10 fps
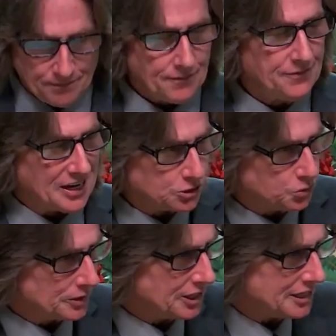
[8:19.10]
That's
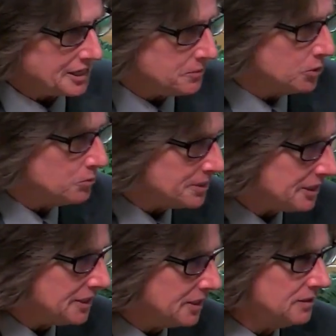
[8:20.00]
what the Hebrew
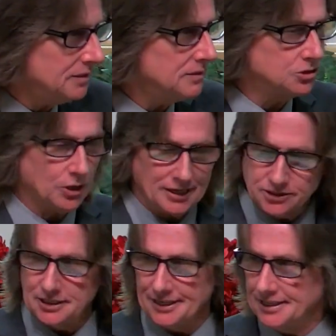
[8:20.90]
meaning
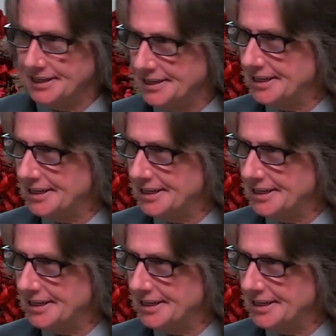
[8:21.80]
translated into